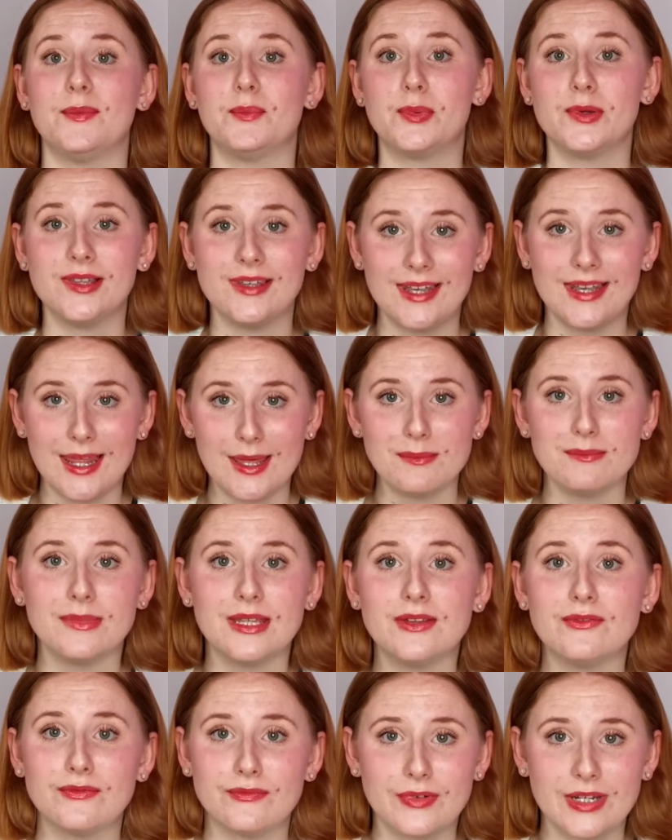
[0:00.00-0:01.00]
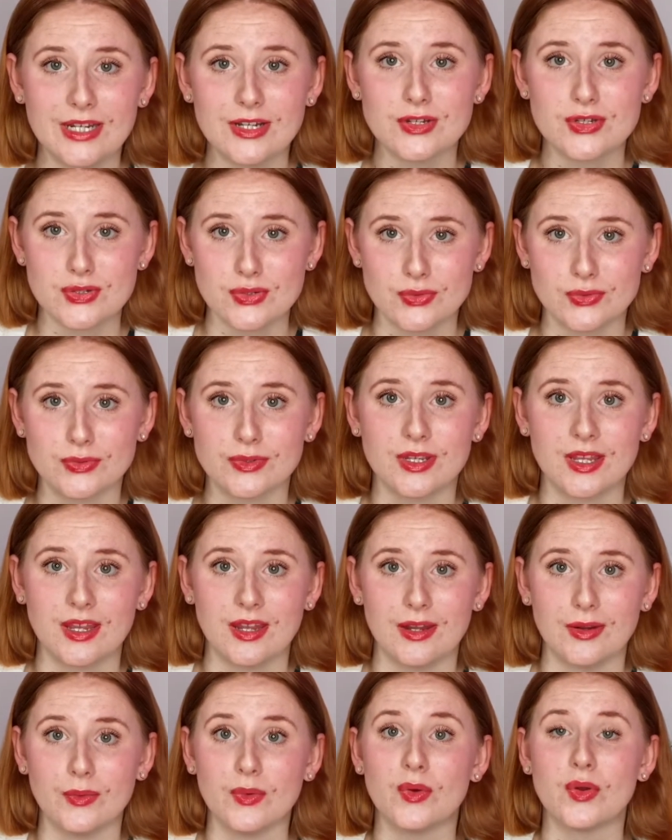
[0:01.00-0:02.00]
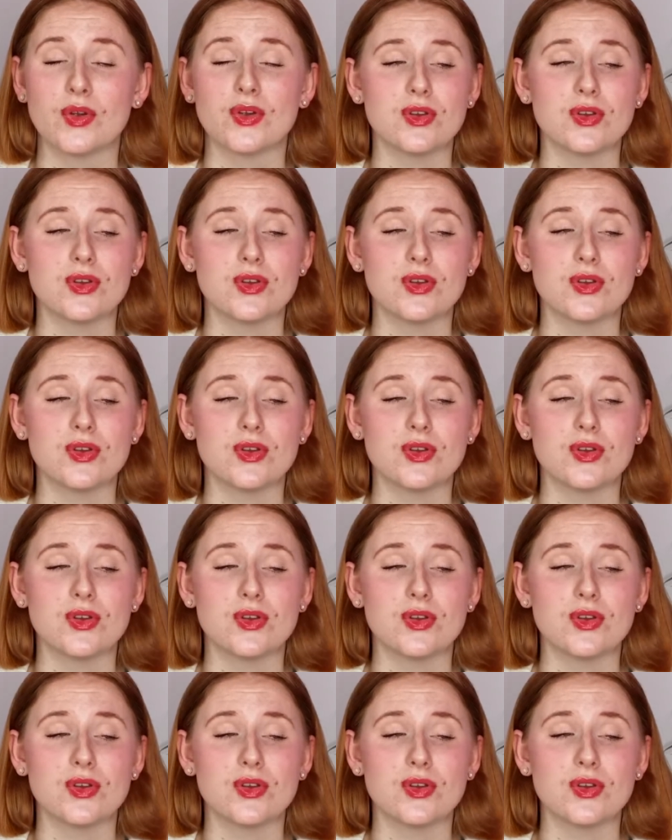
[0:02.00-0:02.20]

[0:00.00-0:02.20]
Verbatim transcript: But let me reassure you,